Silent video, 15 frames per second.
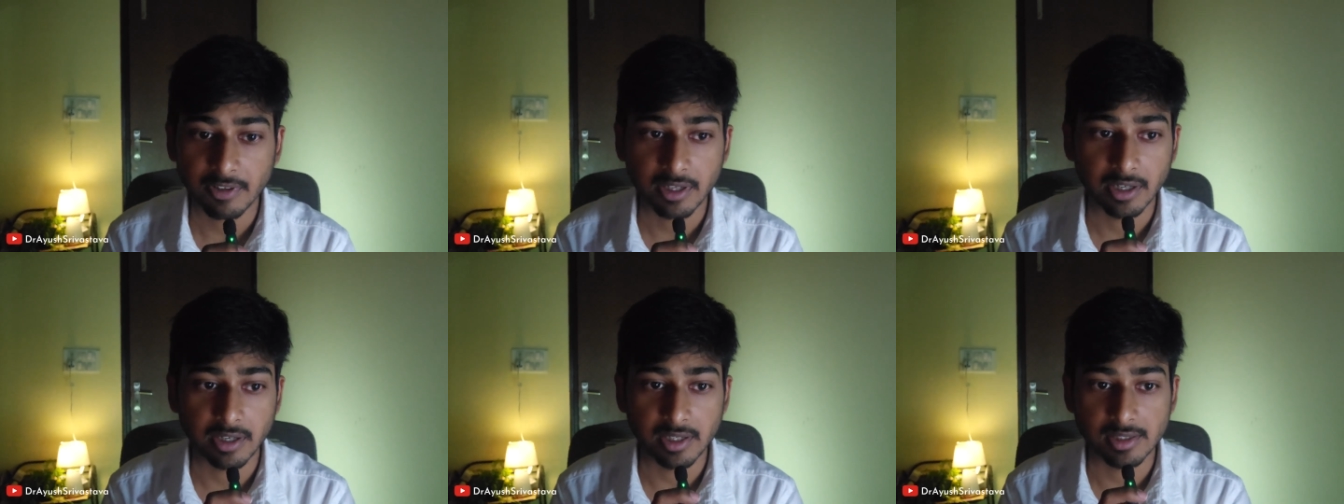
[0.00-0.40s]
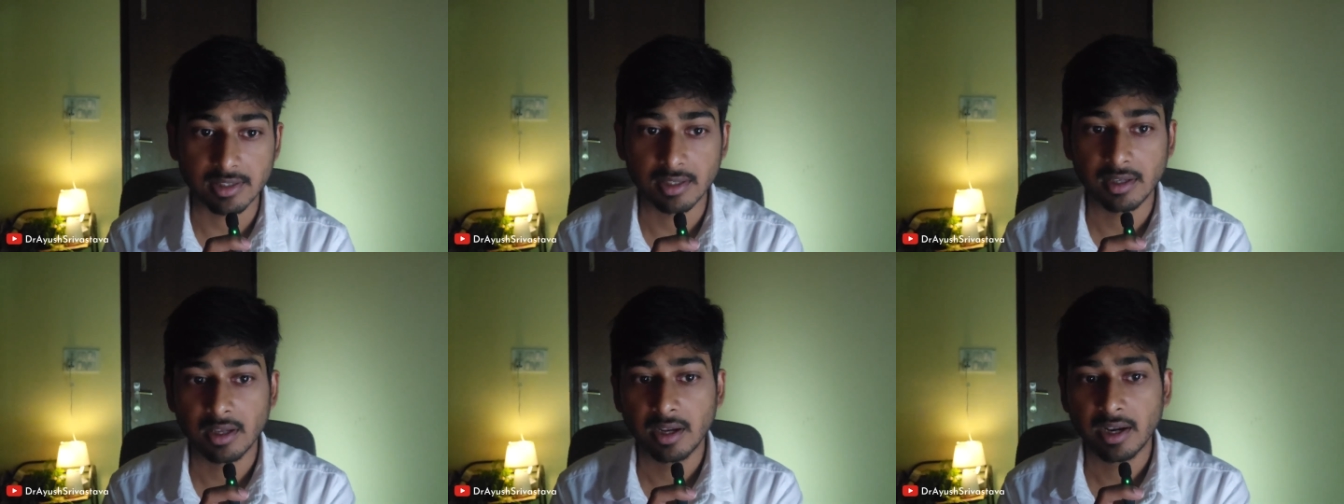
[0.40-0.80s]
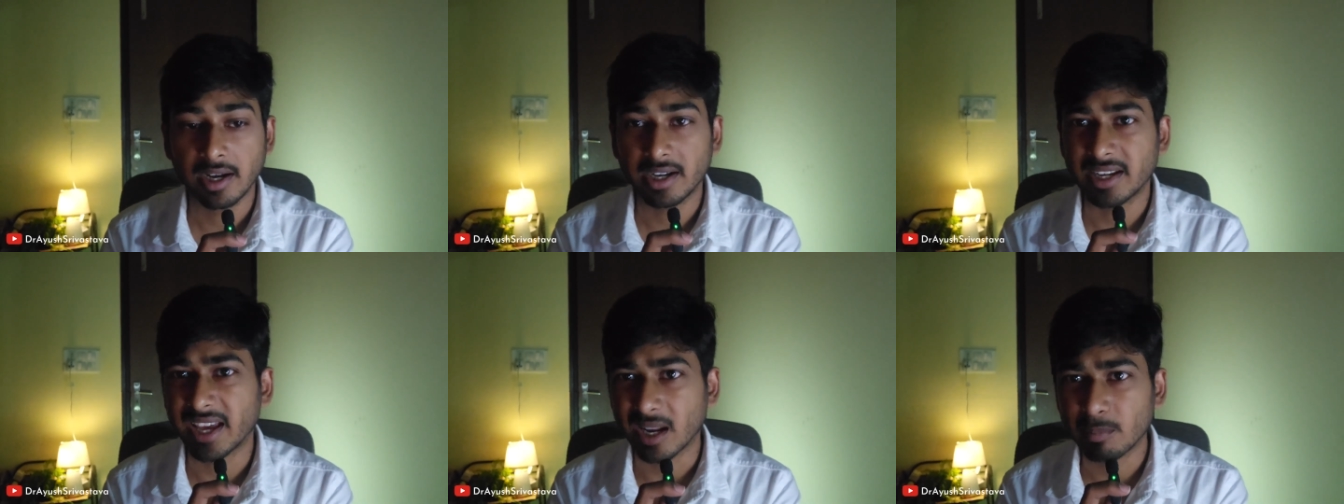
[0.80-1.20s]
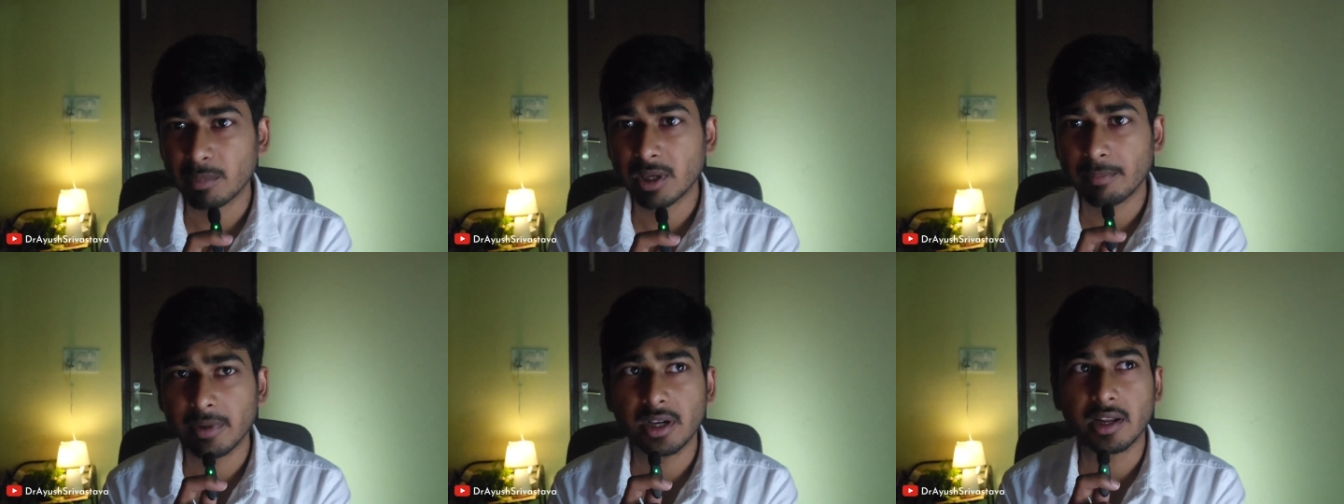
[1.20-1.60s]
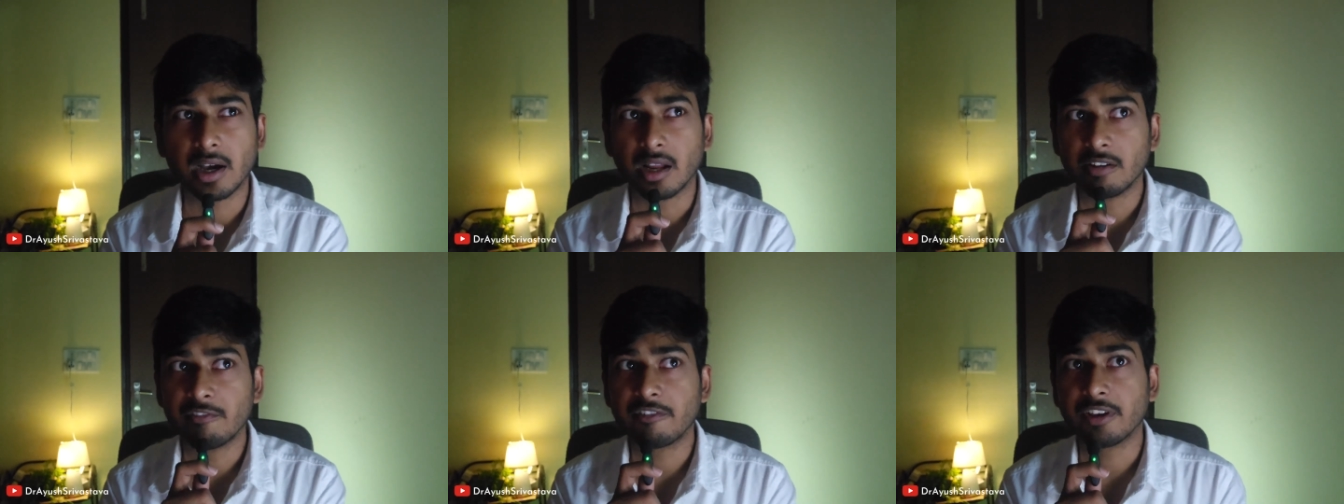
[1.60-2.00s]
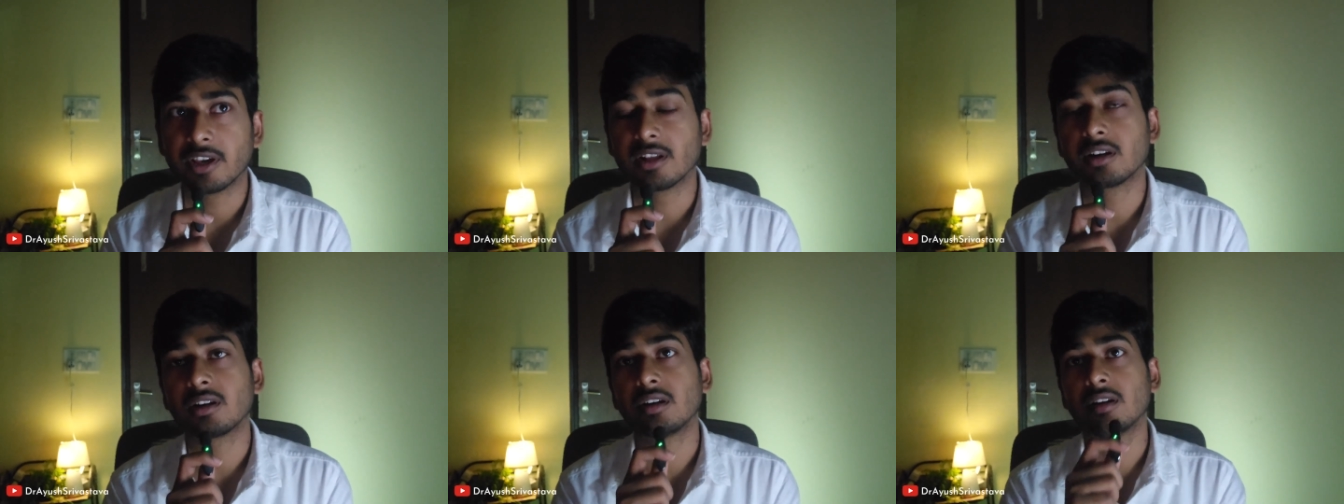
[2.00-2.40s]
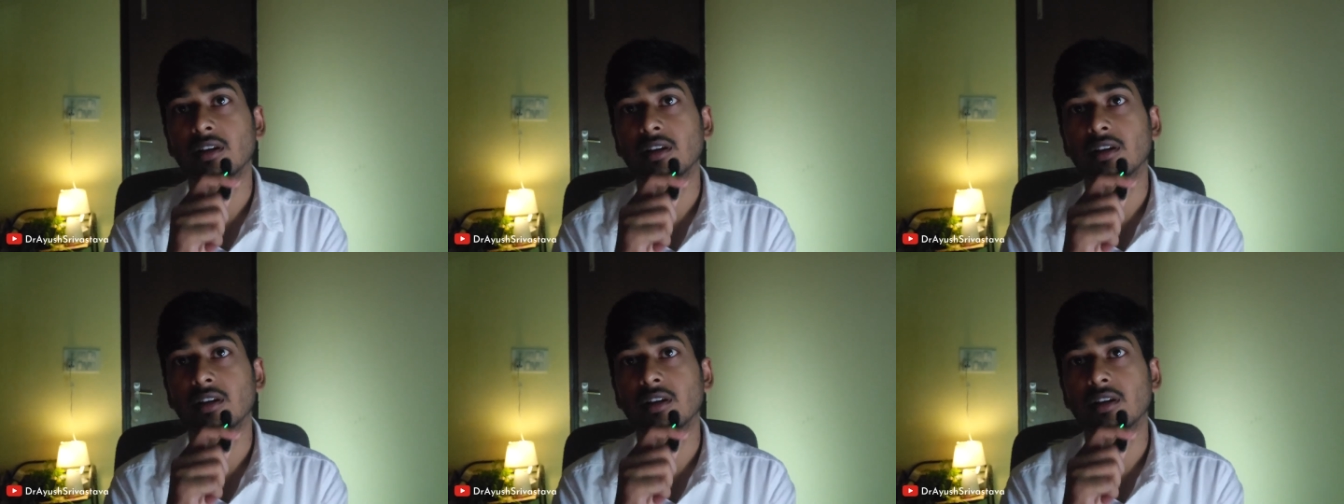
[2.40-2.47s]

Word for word: where it's it can be a bit unfair.